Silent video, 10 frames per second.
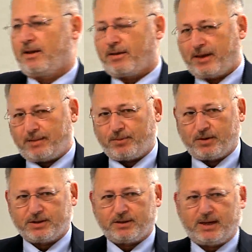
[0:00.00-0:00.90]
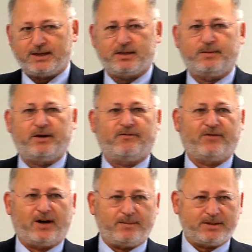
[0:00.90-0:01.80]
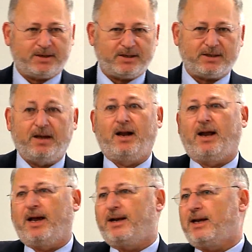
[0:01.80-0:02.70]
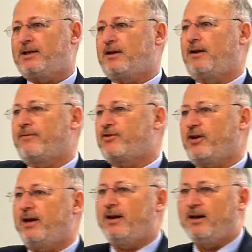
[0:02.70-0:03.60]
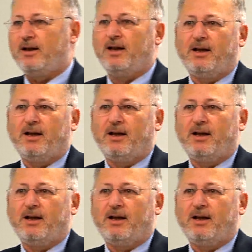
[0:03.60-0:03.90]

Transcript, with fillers: That person has to be a pharmacist and has a lot of training.